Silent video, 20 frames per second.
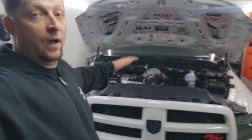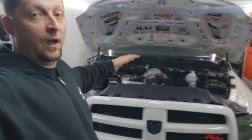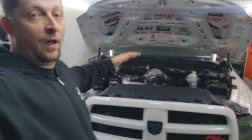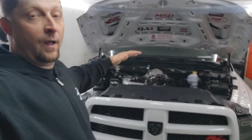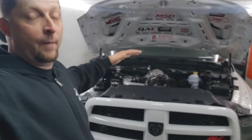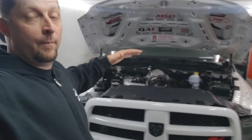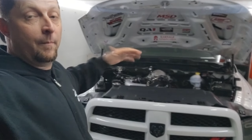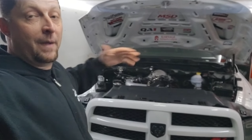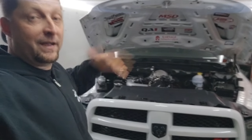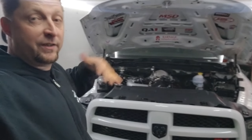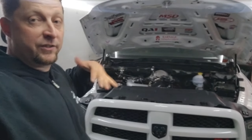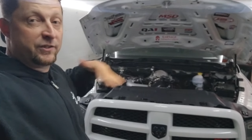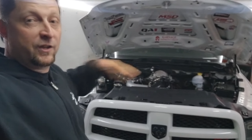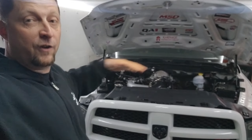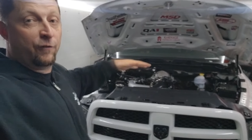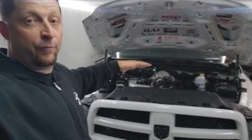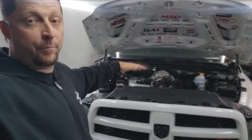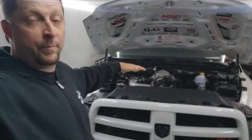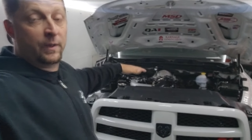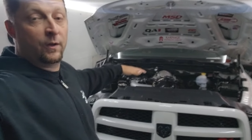
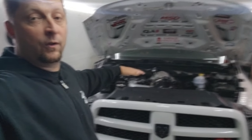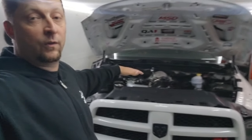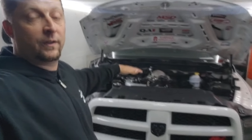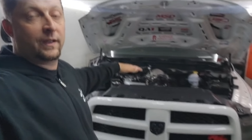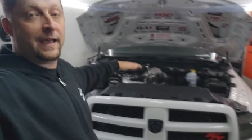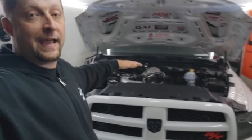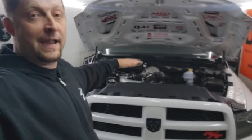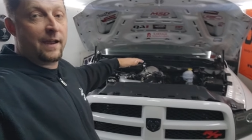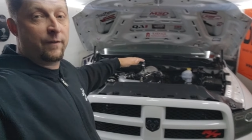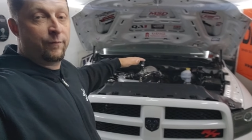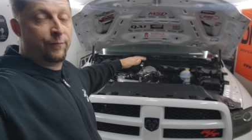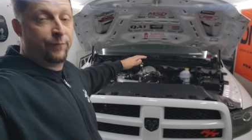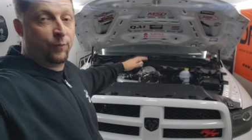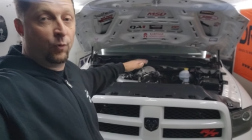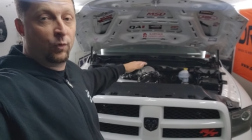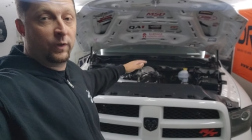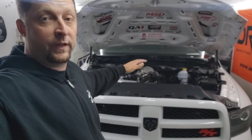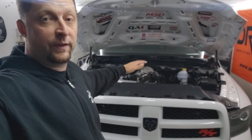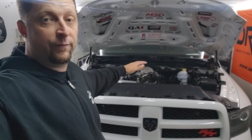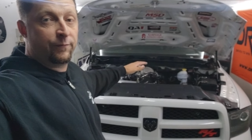Myself built a
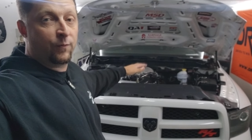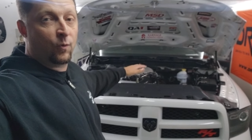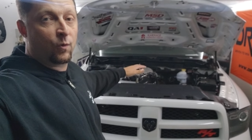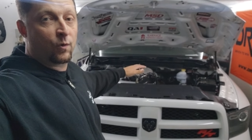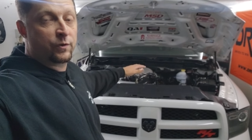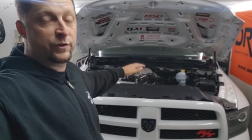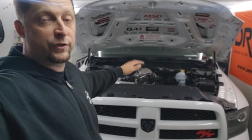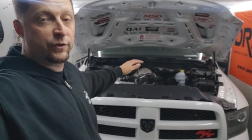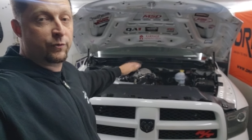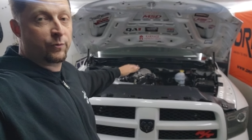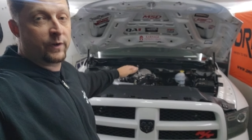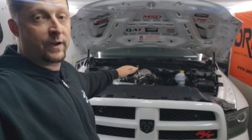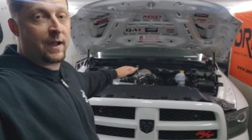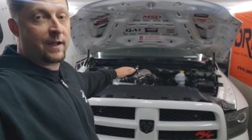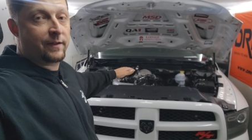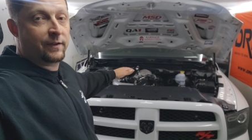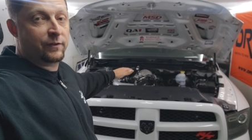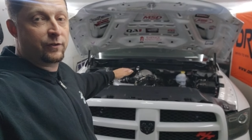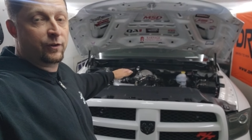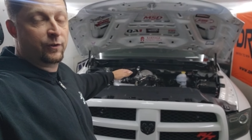fully forged
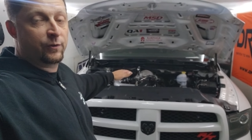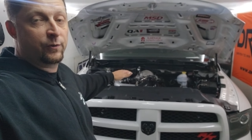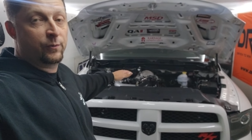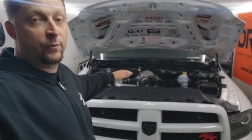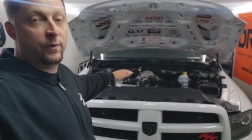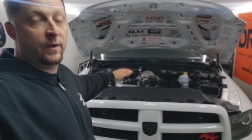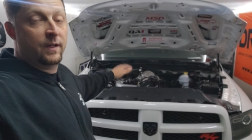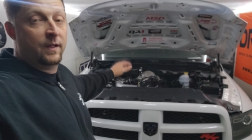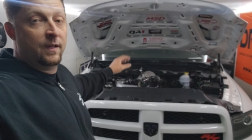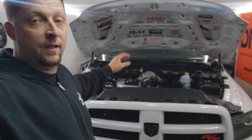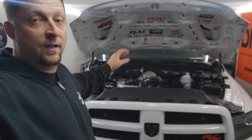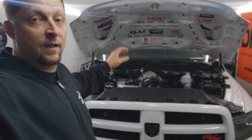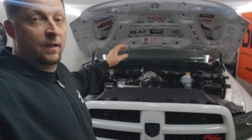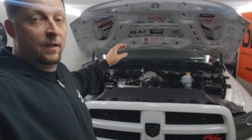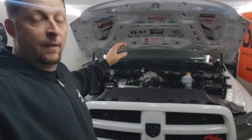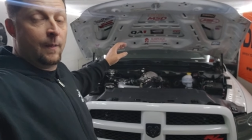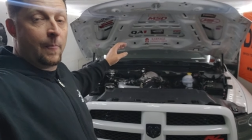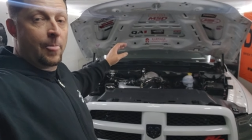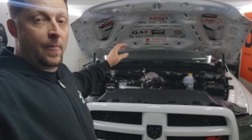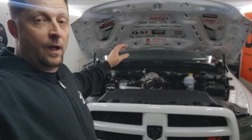392
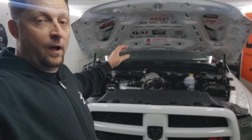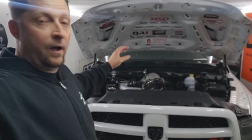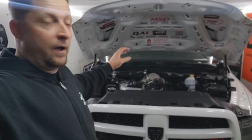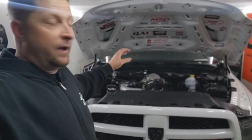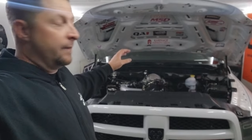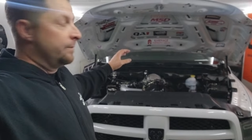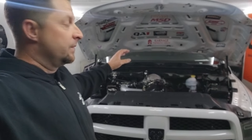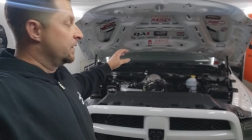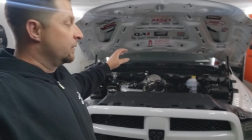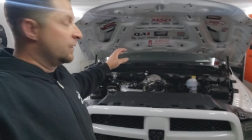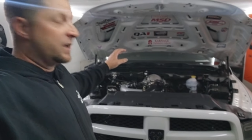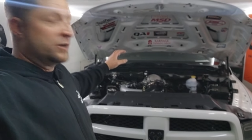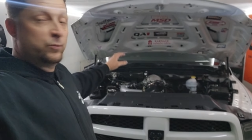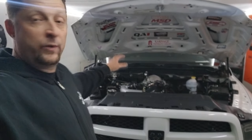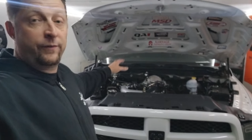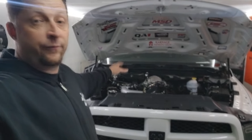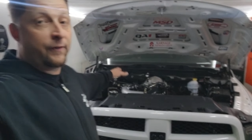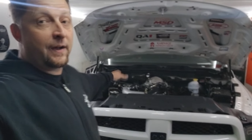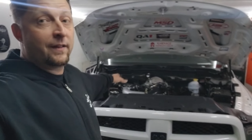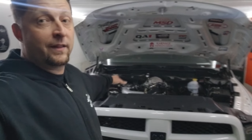because
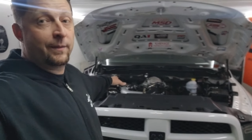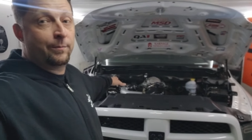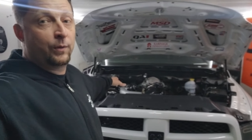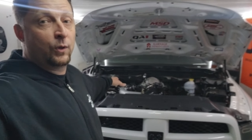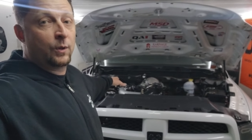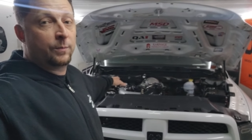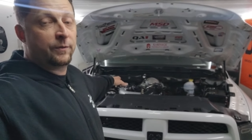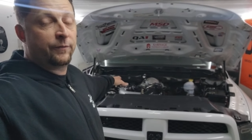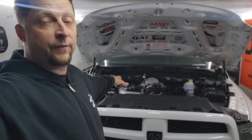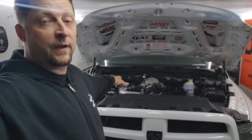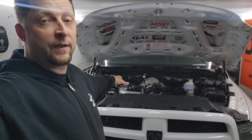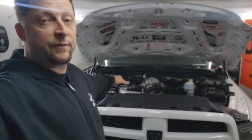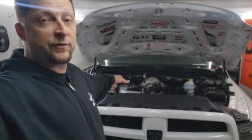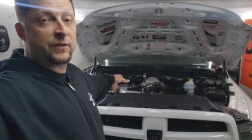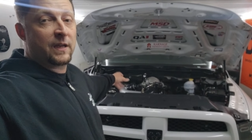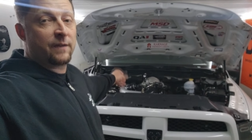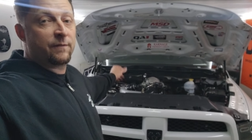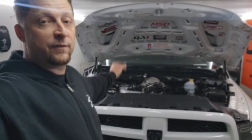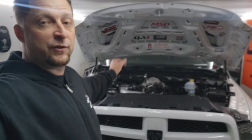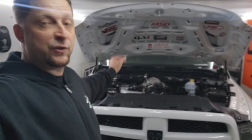we finally blew up to
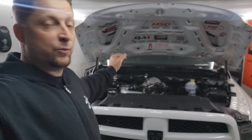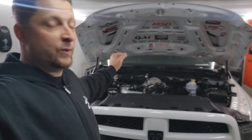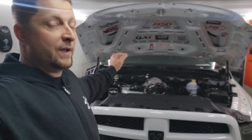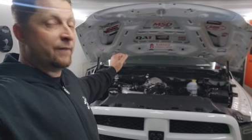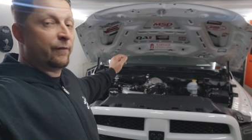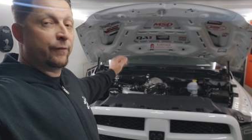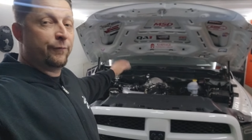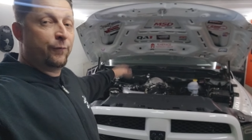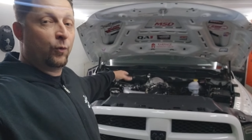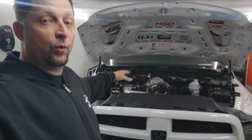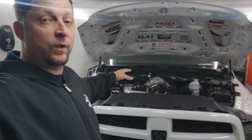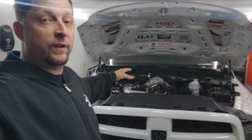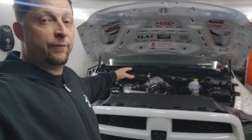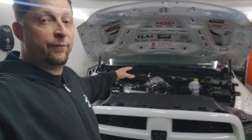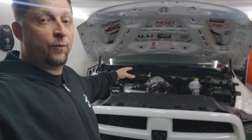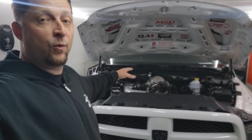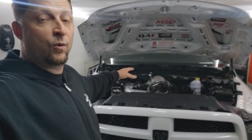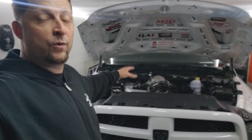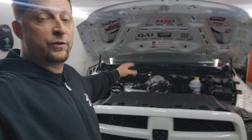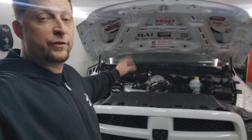5.7. So we have a fully
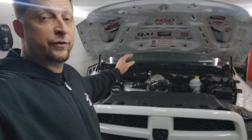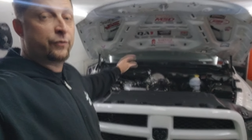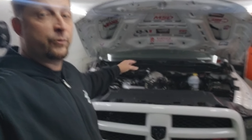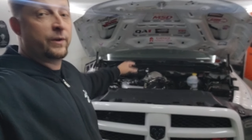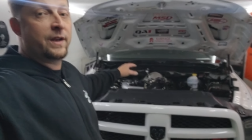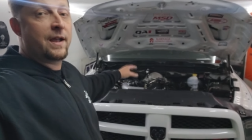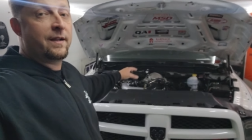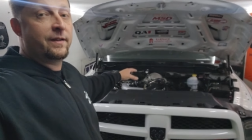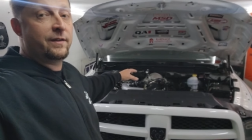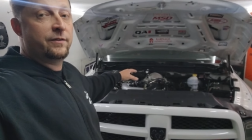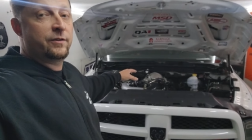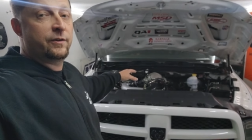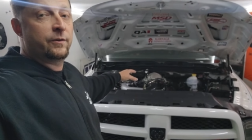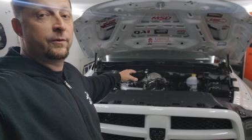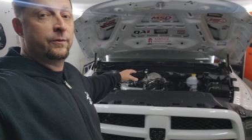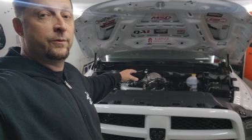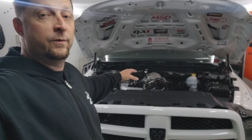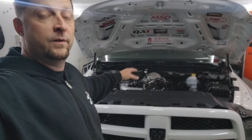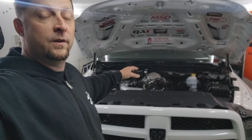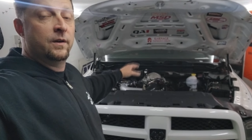forged
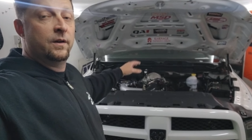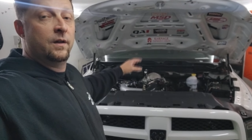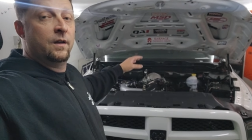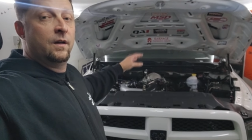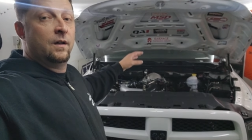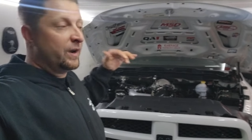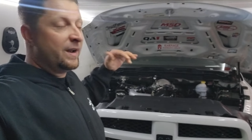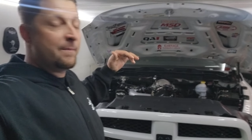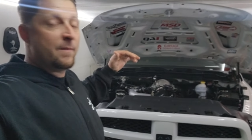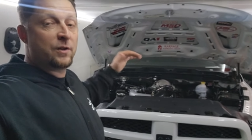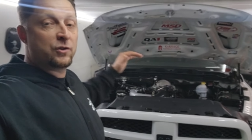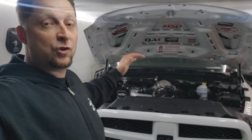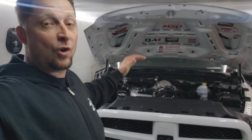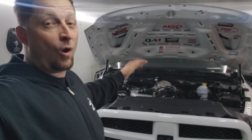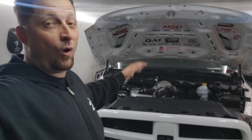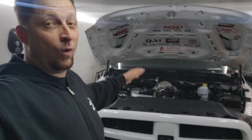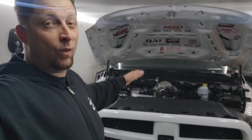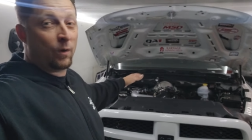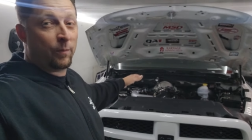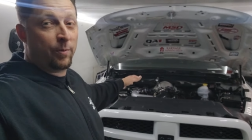392. Pretty much
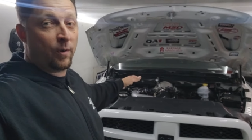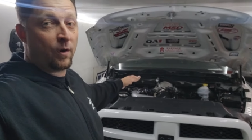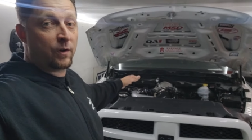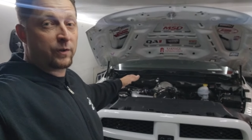all our